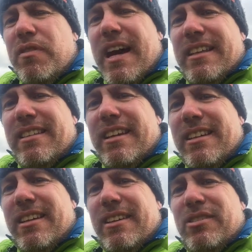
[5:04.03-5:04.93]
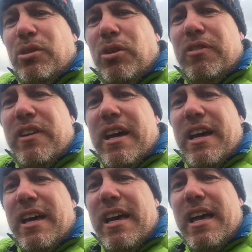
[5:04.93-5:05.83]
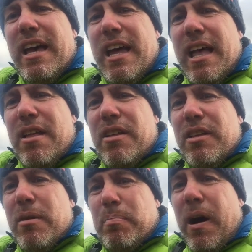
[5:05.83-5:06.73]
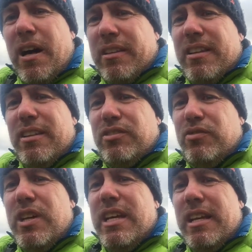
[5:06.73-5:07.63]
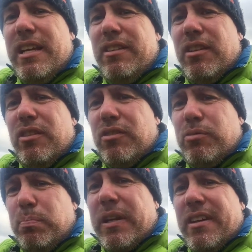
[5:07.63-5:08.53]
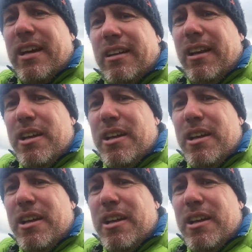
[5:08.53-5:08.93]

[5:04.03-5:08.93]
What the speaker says: added in a sort of a part that is really spectacular.